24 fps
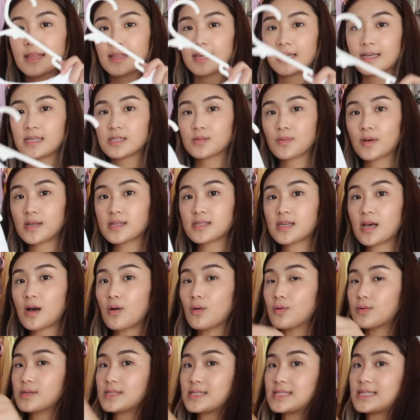These ones are
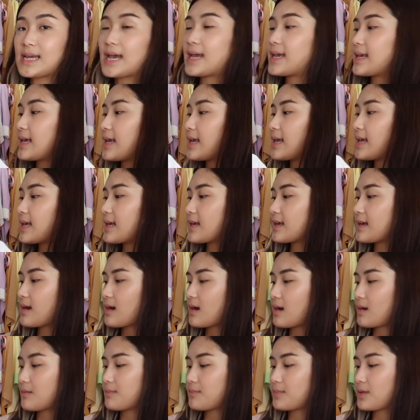all staying.
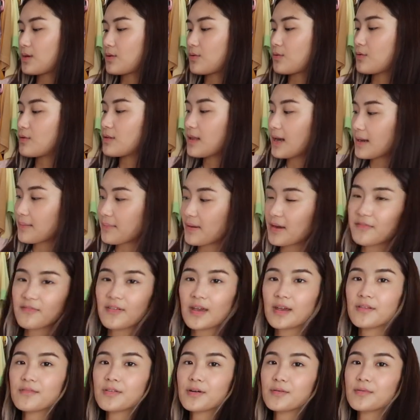They're all like my
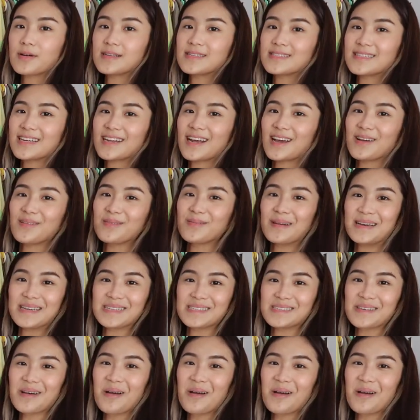favorite ones that I always